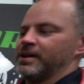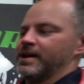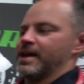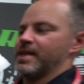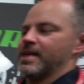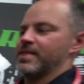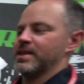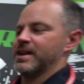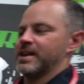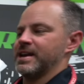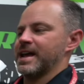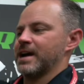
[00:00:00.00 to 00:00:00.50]

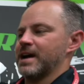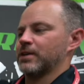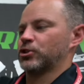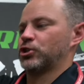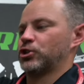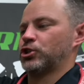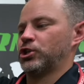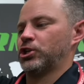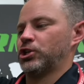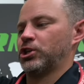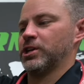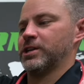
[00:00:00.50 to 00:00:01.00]
And then now
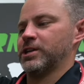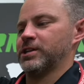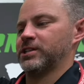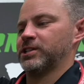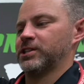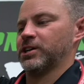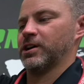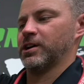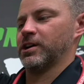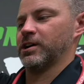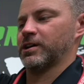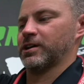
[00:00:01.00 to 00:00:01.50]
chin
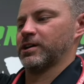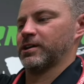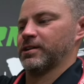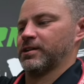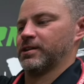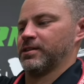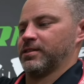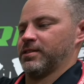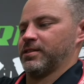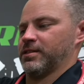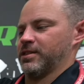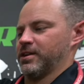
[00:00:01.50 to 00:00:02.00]
tuck
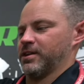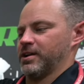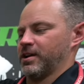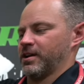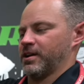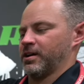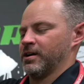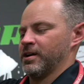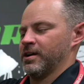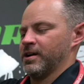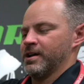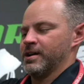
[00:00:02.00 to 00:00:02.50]

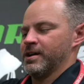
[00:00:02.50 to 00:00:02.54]
there.